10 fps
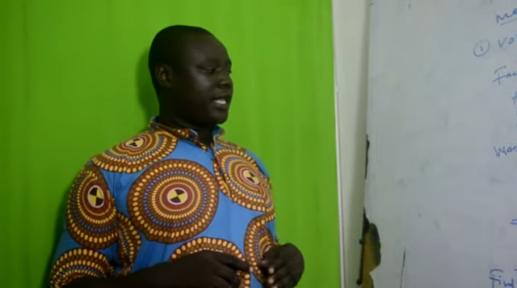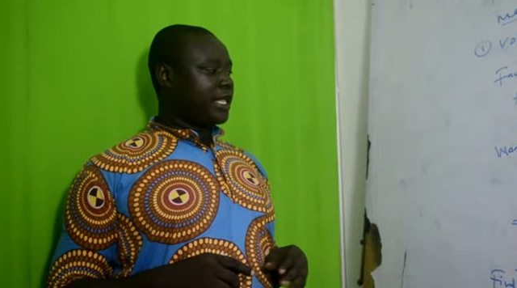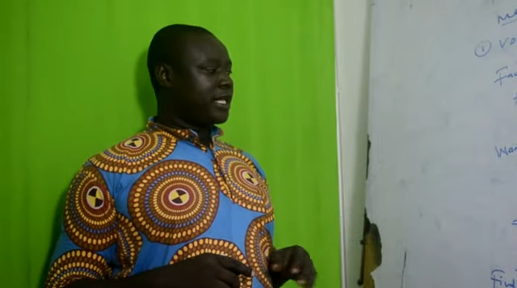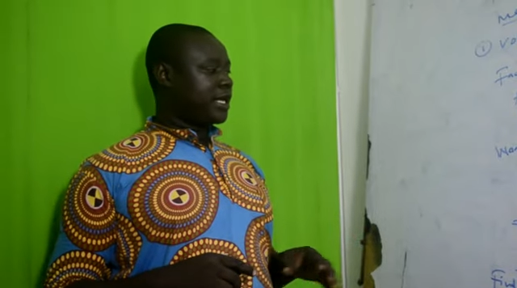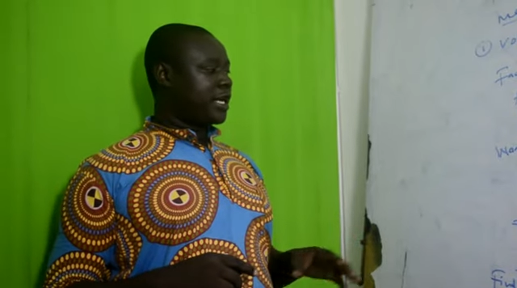
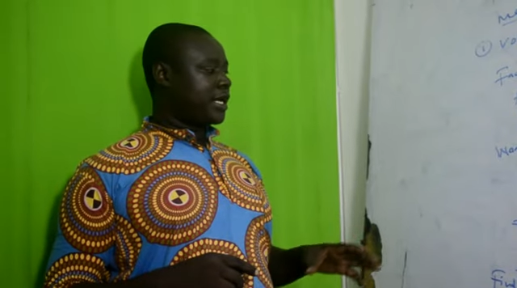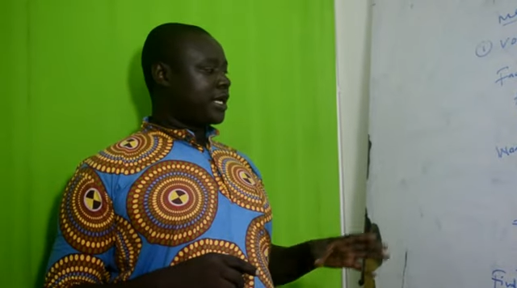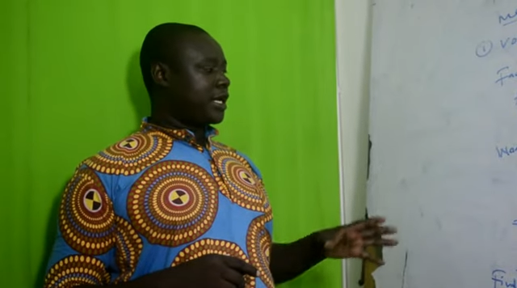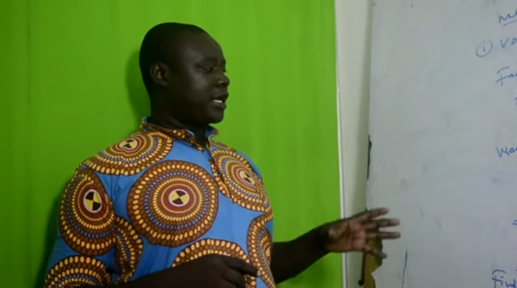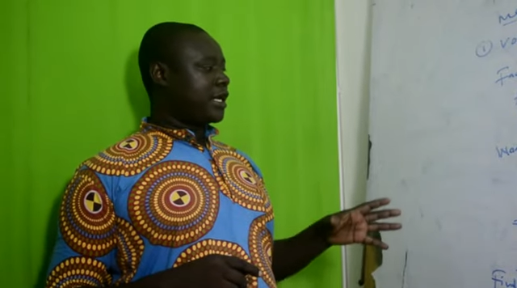in
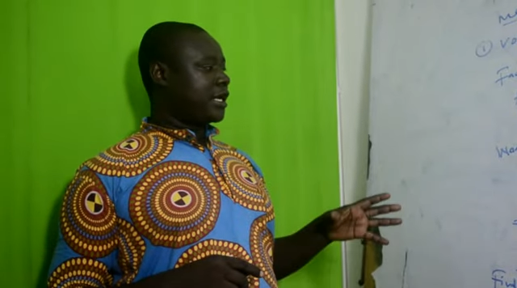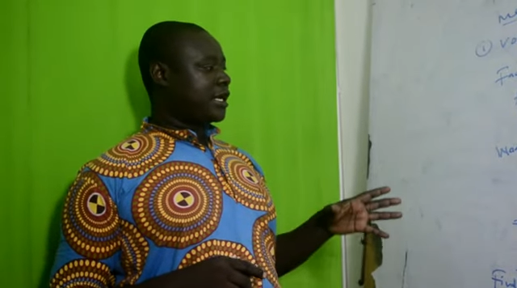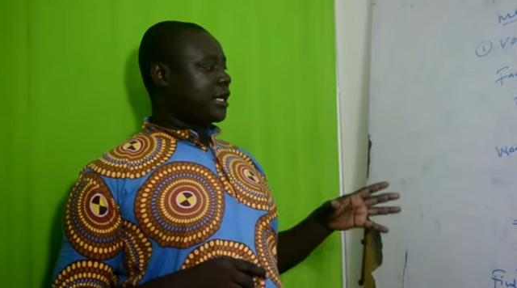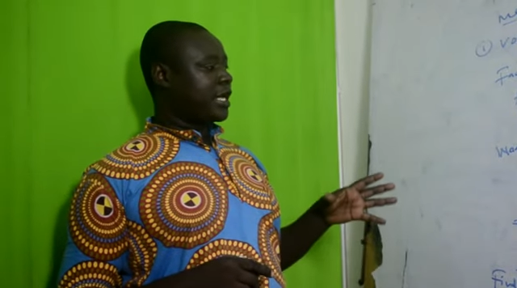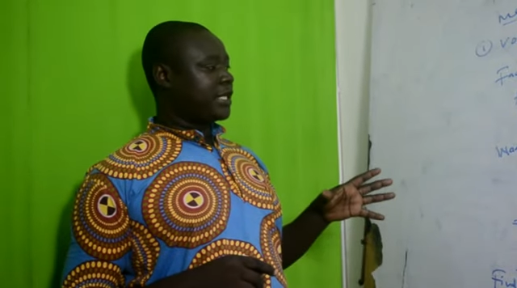
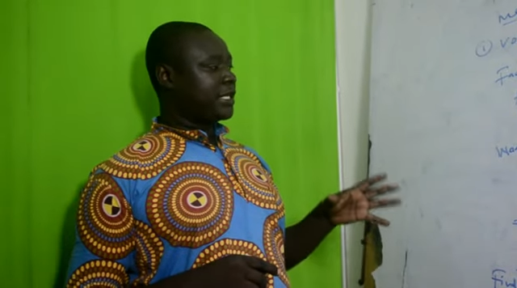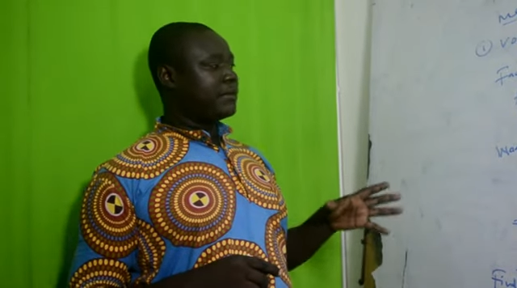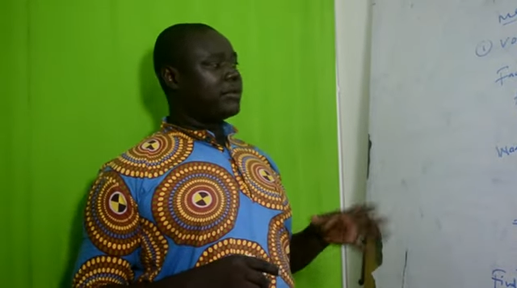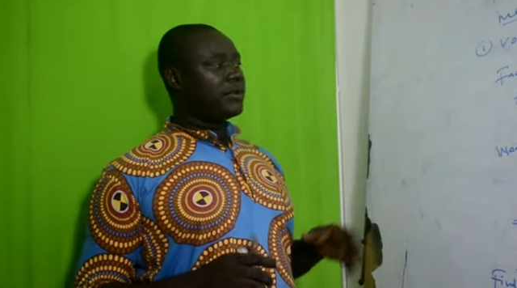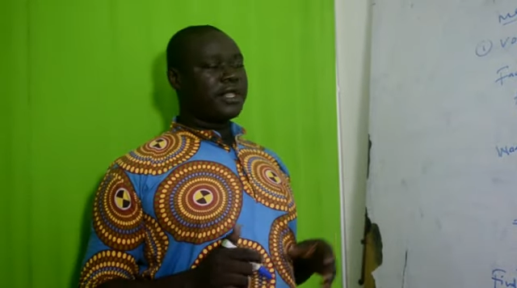a
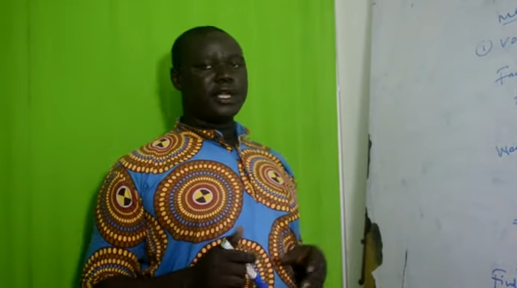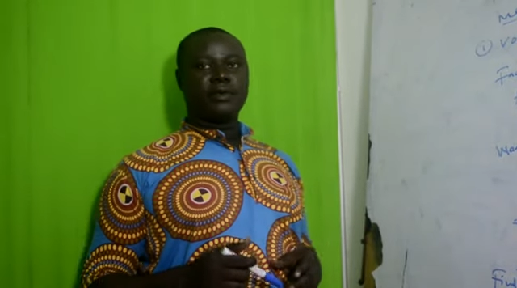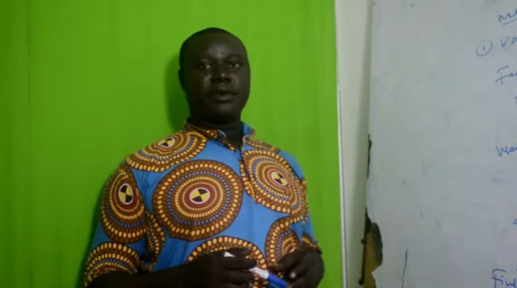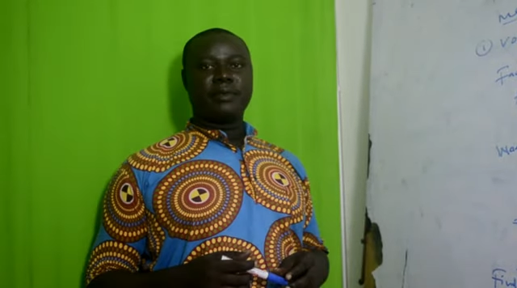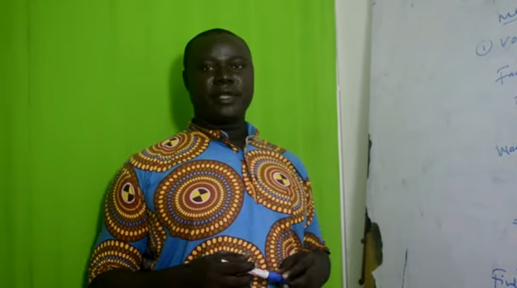table that
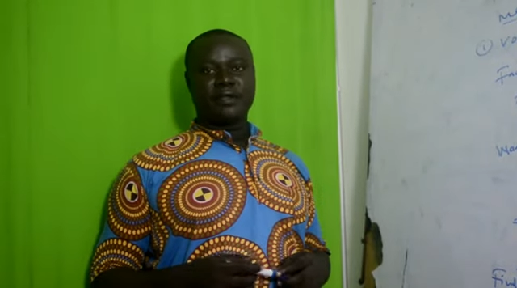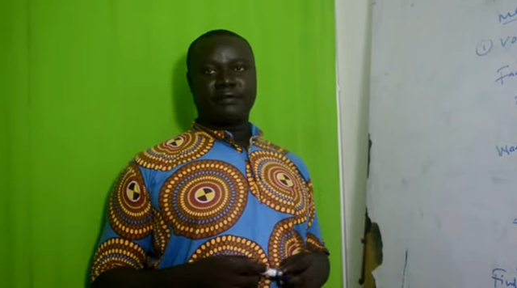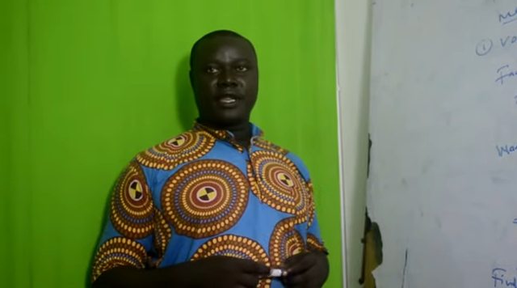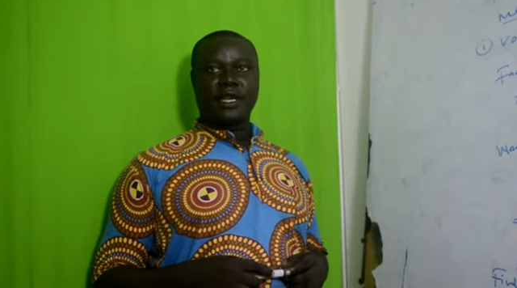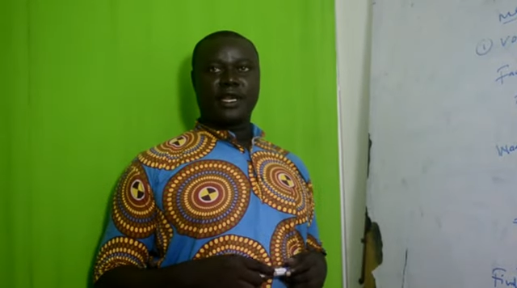will be
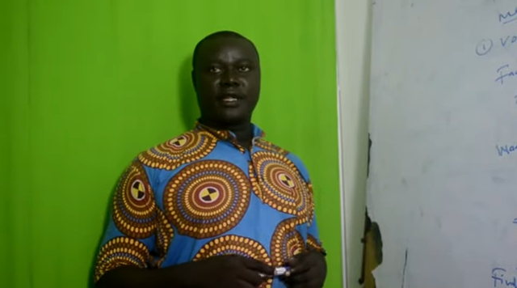given.